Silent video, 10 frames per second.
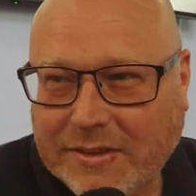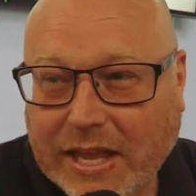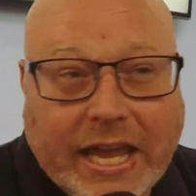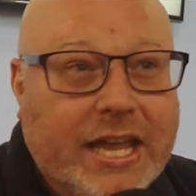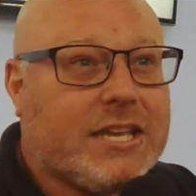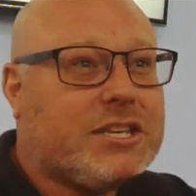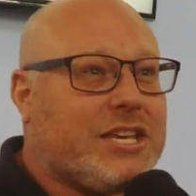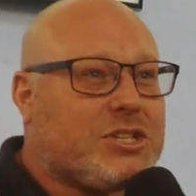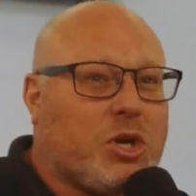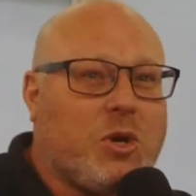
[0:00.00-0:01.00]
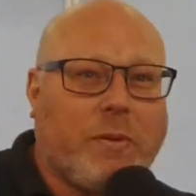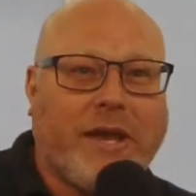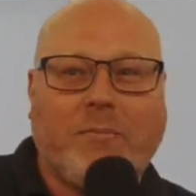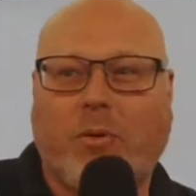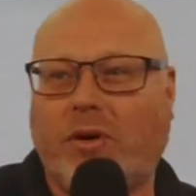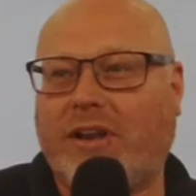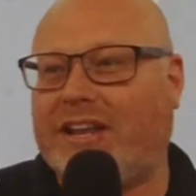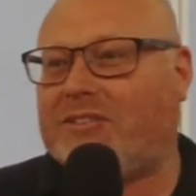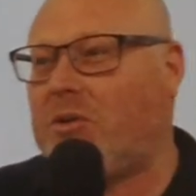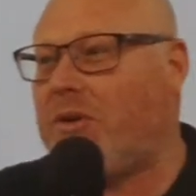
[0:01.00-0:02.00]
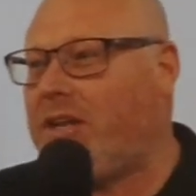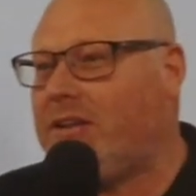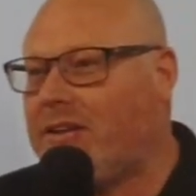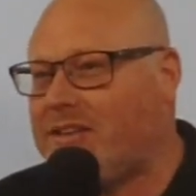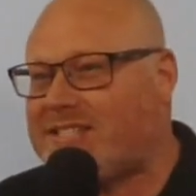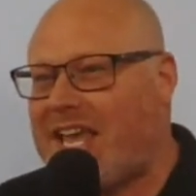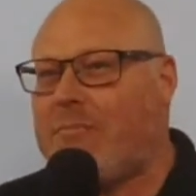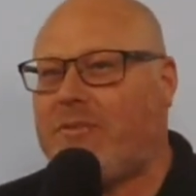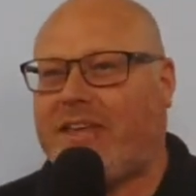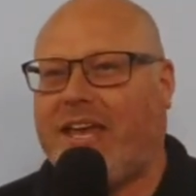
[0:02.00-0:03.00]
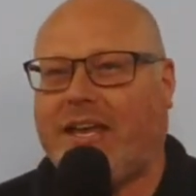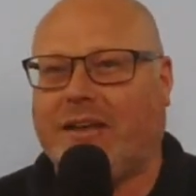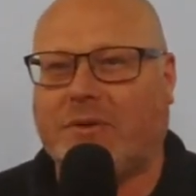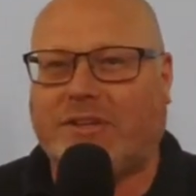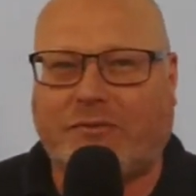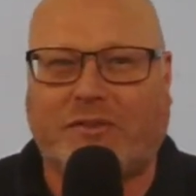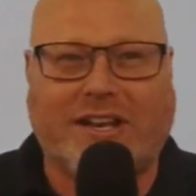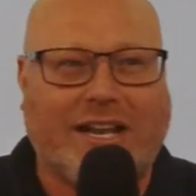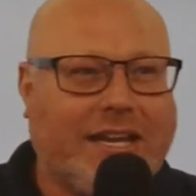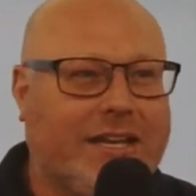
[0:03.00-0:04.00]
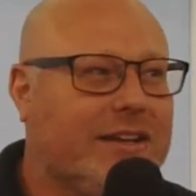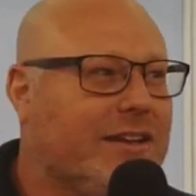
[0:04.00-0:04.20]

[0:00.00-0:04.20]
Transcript: There's two people and they're doing the same thing, but differently.